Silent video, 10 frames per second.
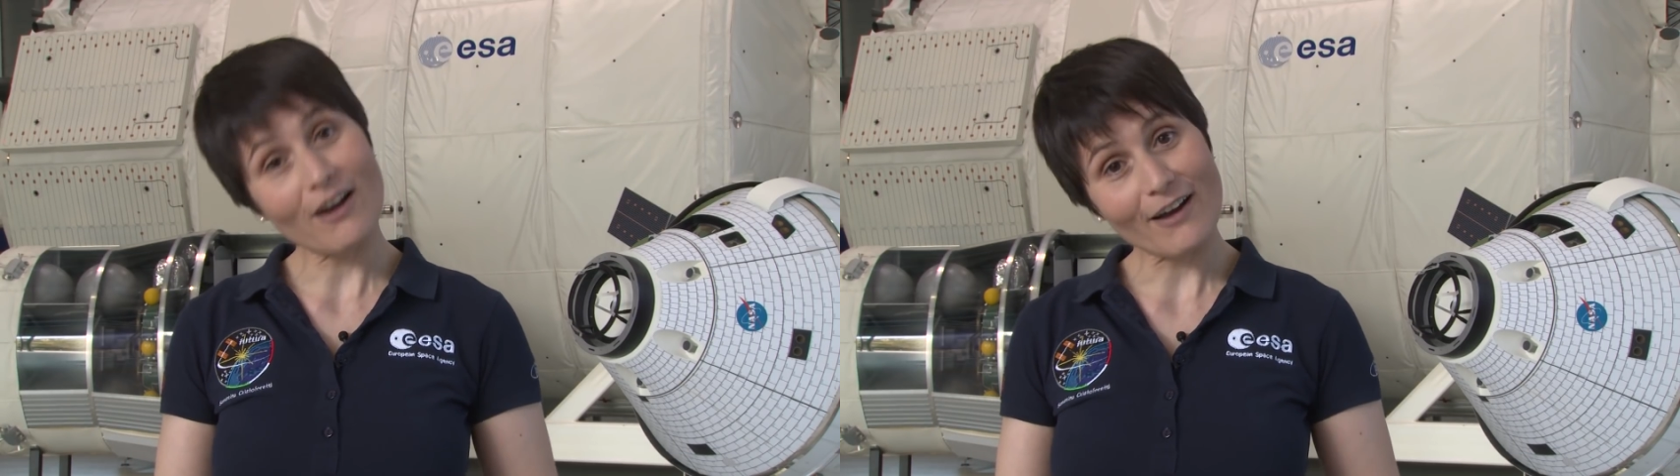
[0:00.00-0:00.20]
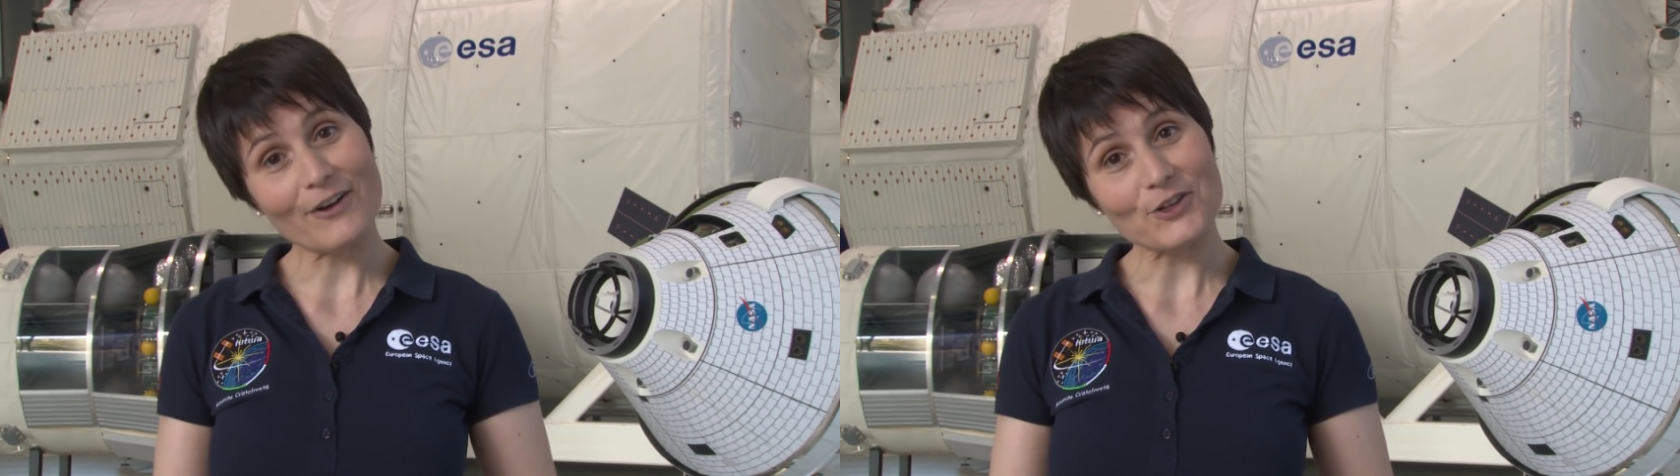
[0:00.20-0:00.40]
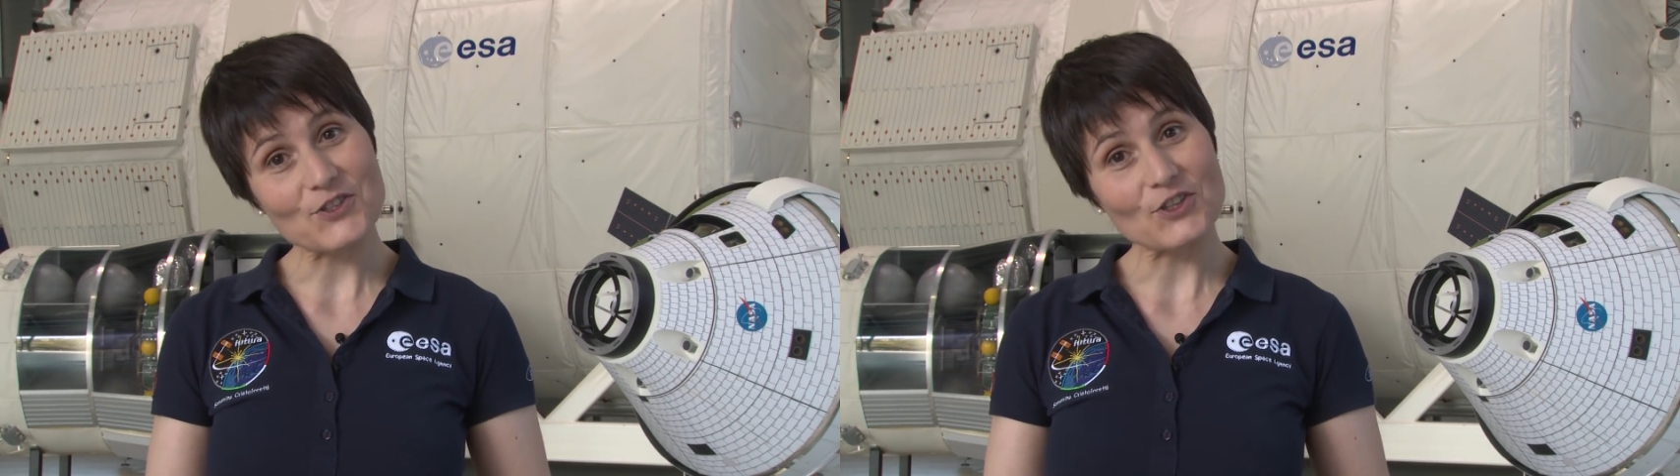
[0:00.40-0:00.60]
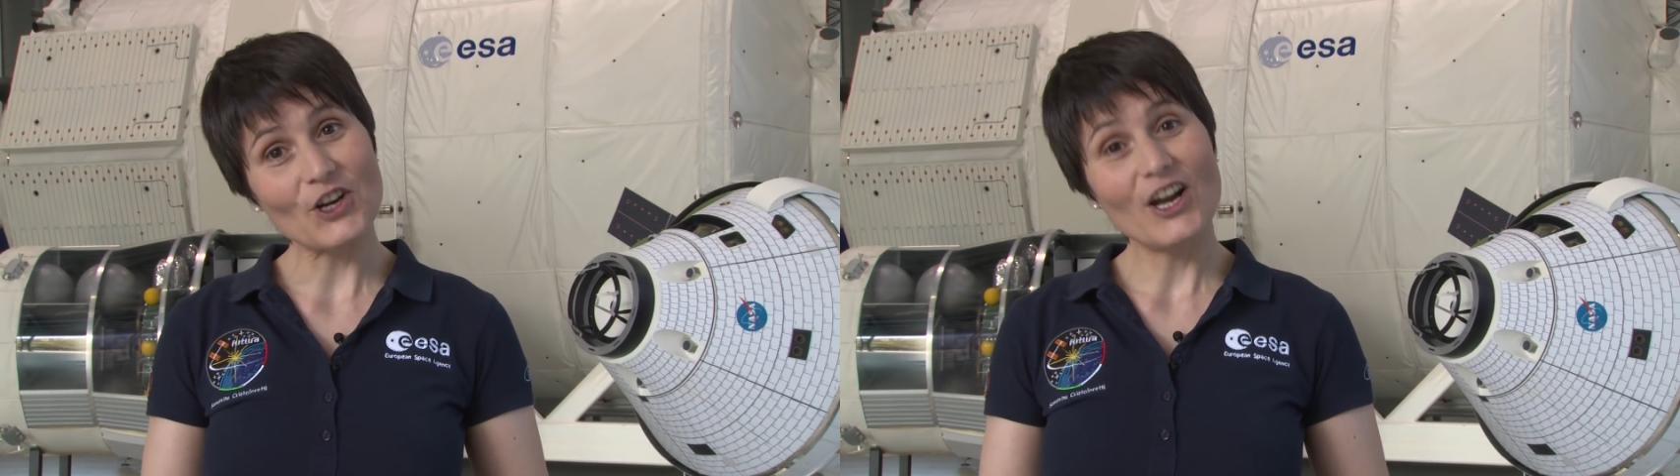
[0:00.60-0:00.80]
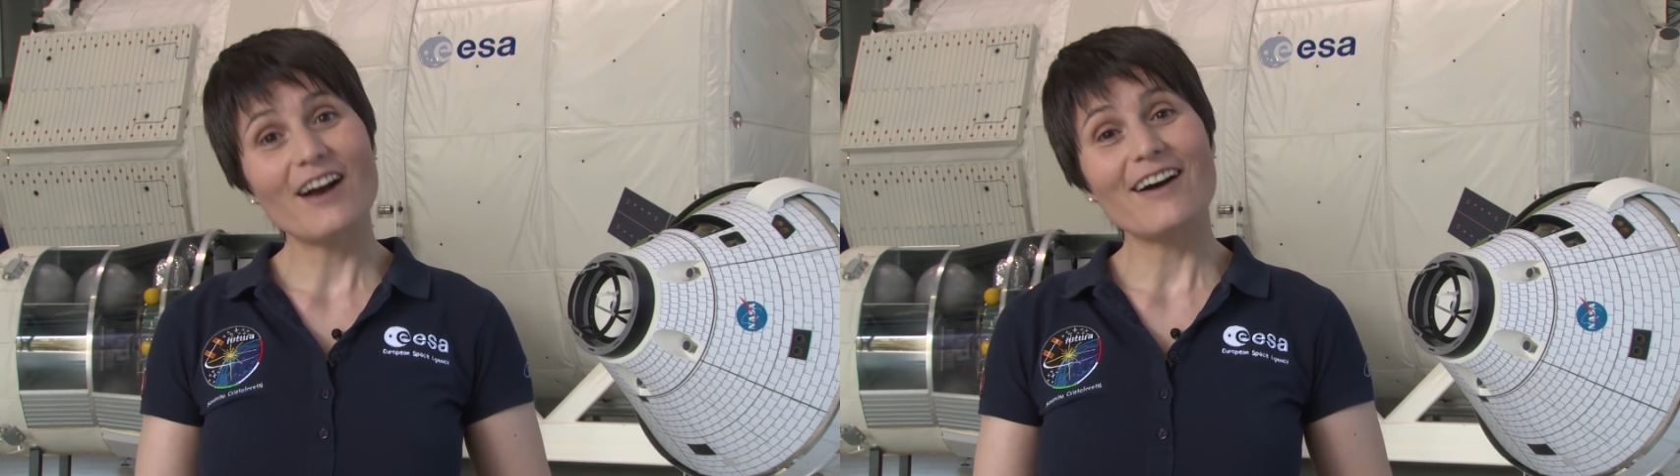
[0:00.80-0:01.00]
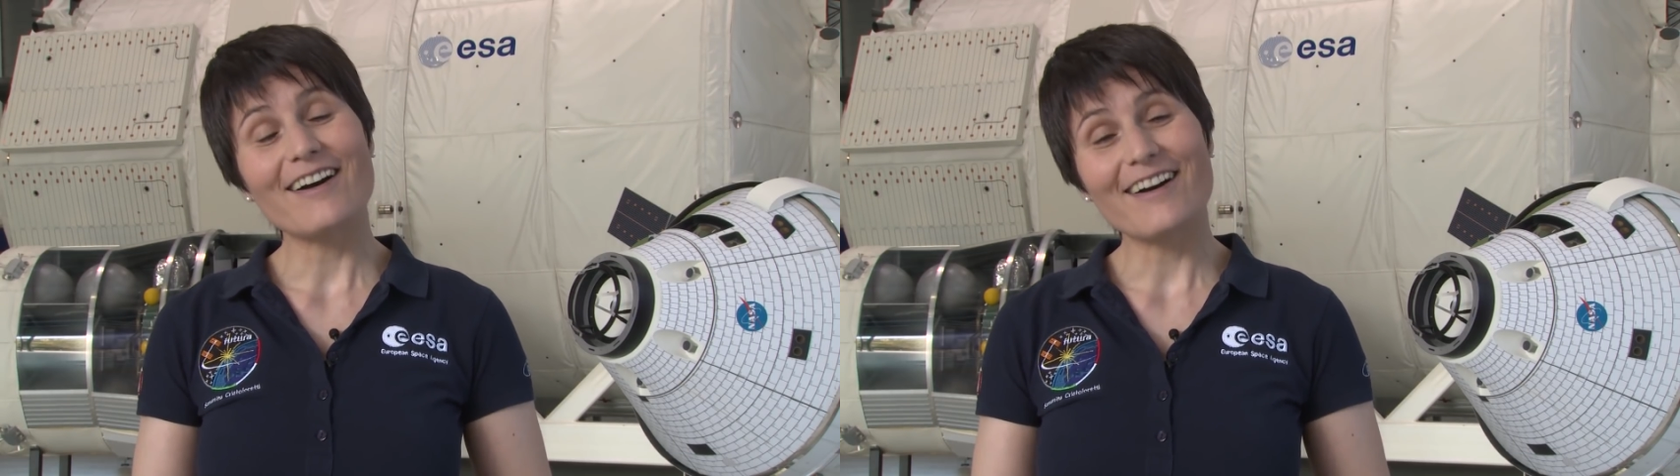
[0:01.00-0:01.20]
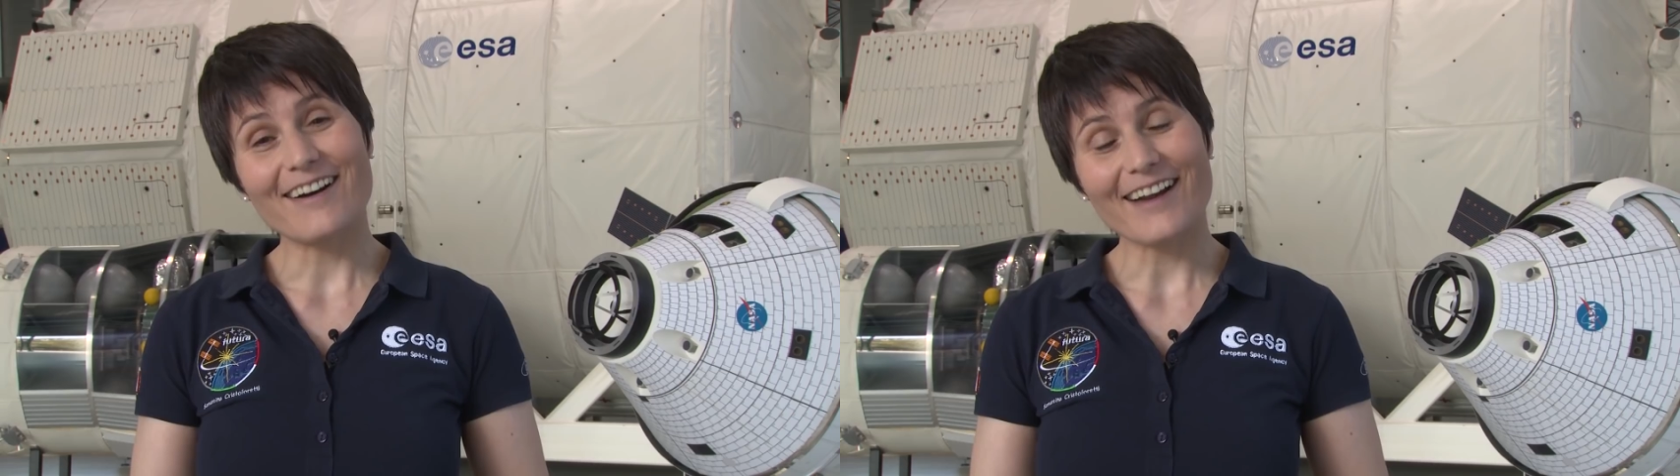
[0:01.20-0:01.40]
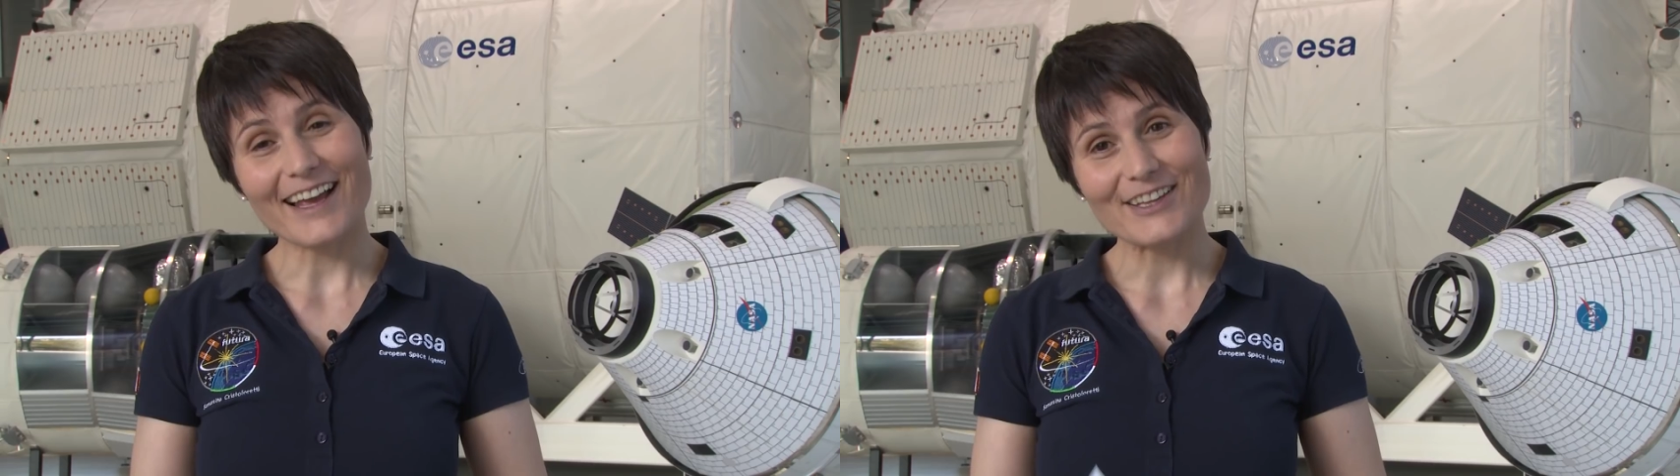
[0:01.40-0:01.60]
I also
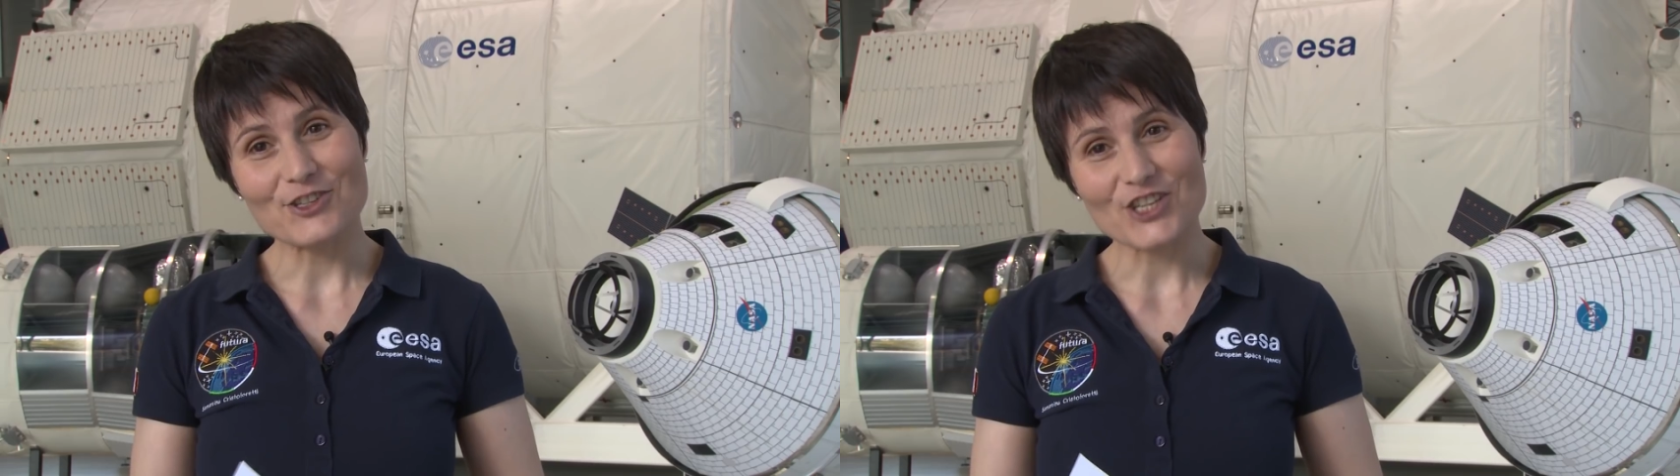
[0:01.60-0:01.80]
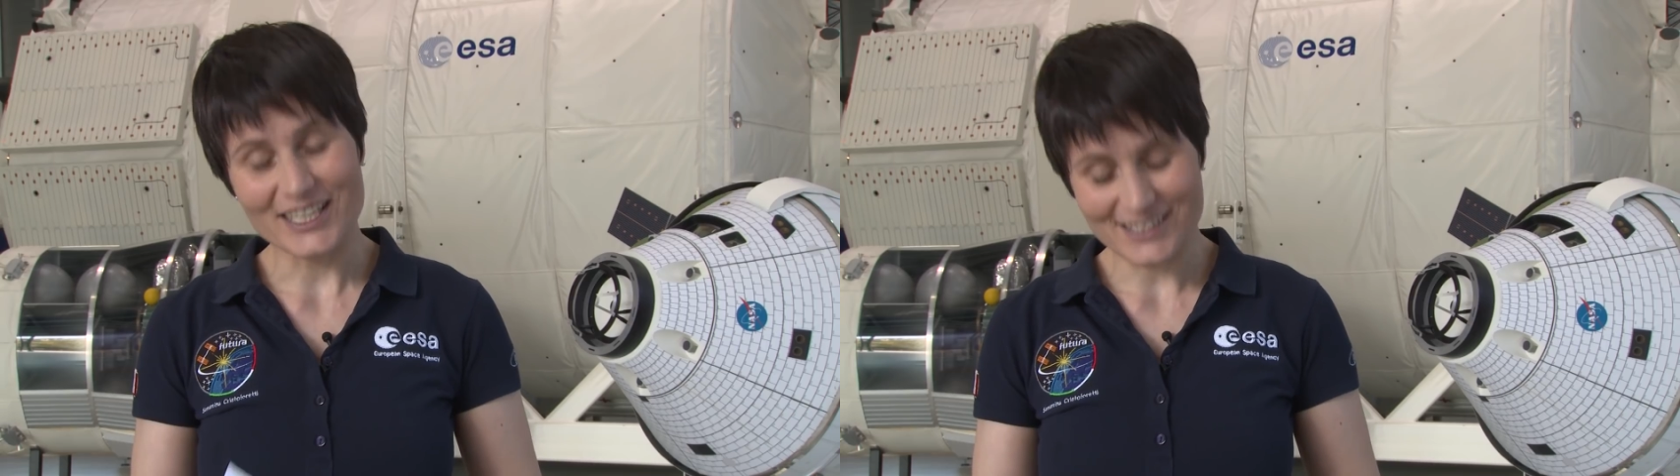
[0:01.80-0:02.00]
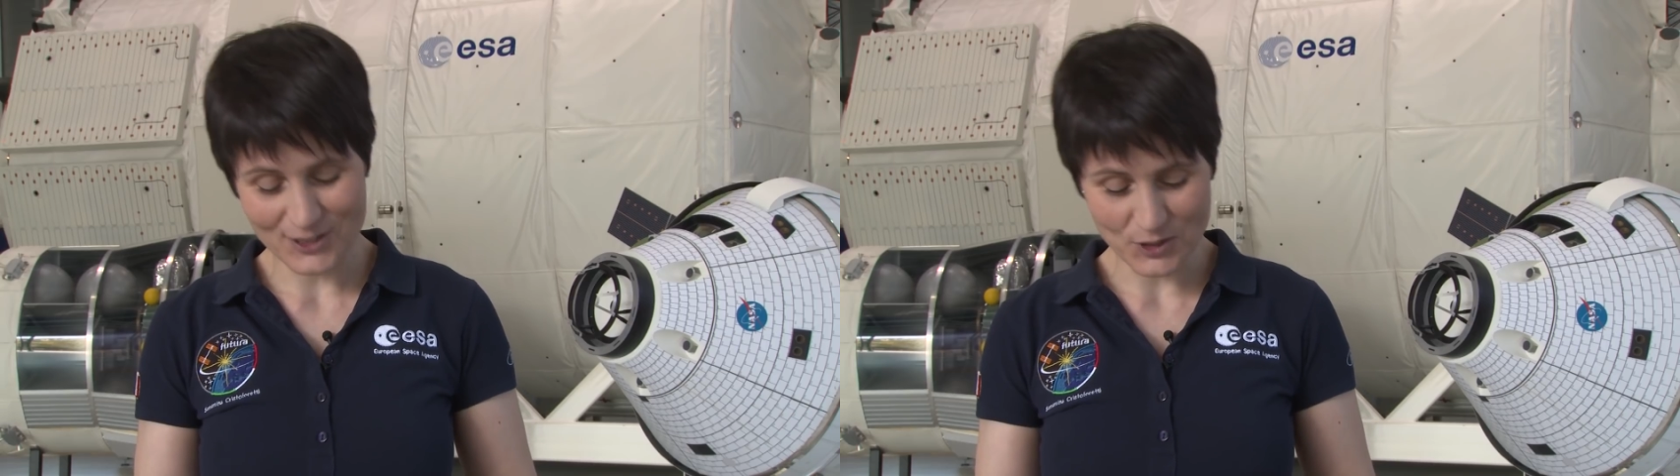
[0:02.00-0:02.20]
had the chance